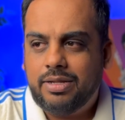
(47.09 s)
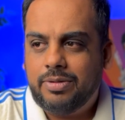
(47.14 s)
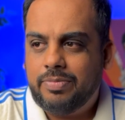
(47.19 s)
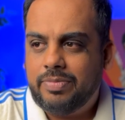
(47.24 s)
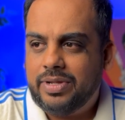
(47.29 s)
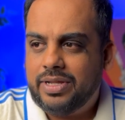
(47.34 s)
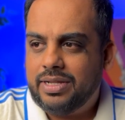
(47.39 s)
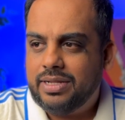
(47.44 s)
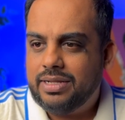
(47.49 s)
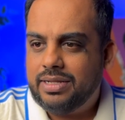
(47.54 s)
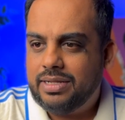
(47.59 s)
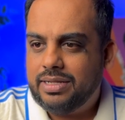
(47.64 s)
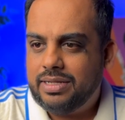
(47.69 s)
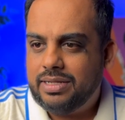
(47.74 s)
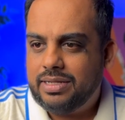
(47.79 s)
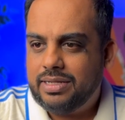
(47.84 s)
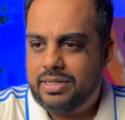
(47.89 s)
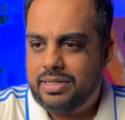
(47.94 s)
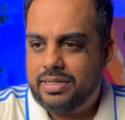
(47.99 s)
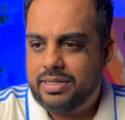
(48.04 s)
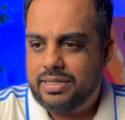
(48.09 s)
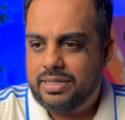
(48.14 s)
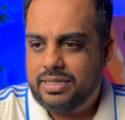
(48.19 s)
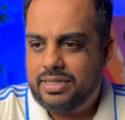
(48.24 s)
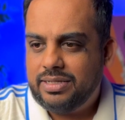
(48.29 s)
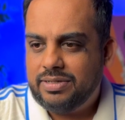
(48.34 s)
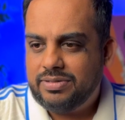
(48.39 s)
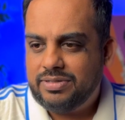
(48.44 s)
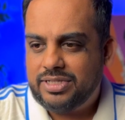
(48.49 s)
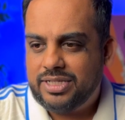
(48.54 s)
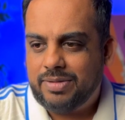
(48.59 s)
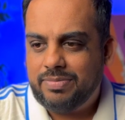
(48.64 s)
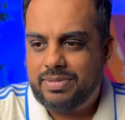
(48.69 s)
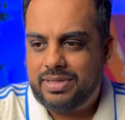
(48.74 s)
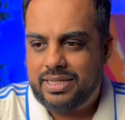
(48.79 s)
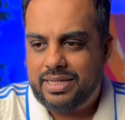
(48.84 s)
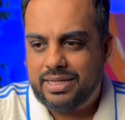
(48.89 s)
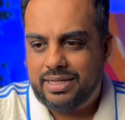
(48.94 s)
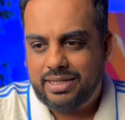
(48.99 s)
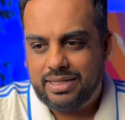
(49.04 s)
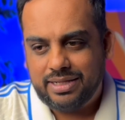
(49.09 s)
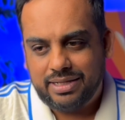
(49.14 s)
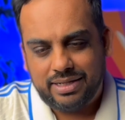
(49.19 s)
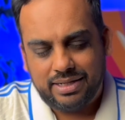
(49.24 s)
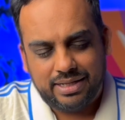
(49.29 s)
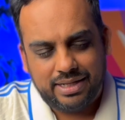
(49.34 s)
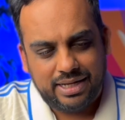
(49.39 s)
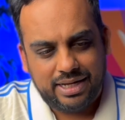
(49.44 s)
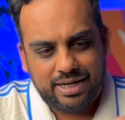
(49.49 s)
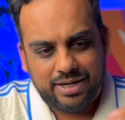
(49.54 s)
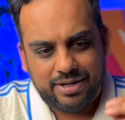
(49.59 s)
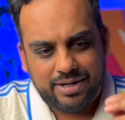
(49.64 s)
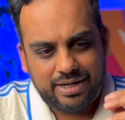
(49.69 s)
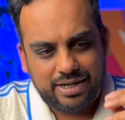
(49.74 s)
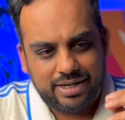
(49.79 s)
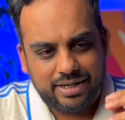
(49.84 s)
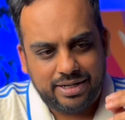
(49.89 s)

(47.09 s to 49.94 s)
but there was something there in